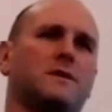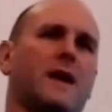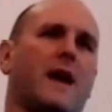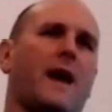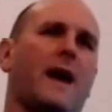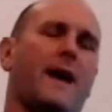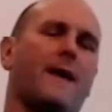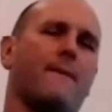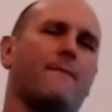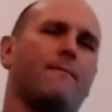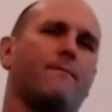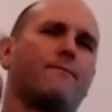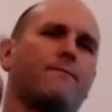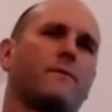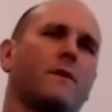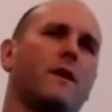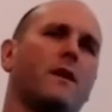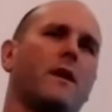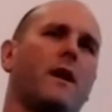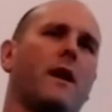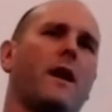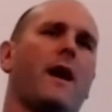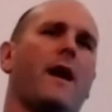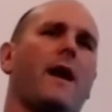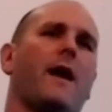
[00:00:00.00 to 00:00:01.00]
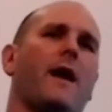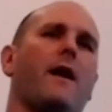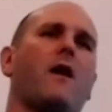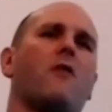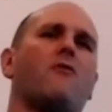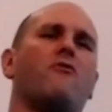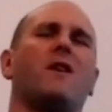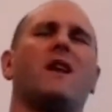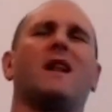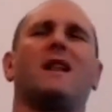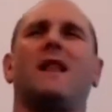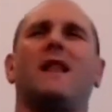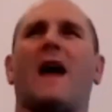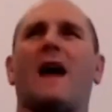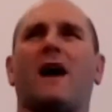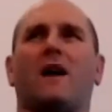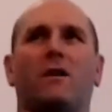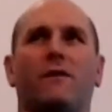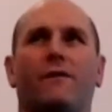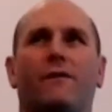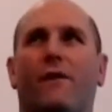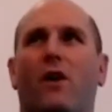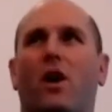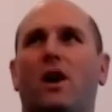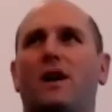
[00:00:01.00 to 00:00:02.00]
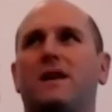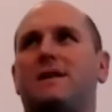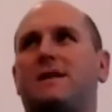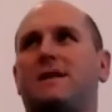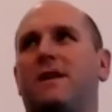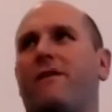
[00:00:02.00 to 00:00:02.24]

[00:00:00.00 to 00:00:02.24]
was a real negative voice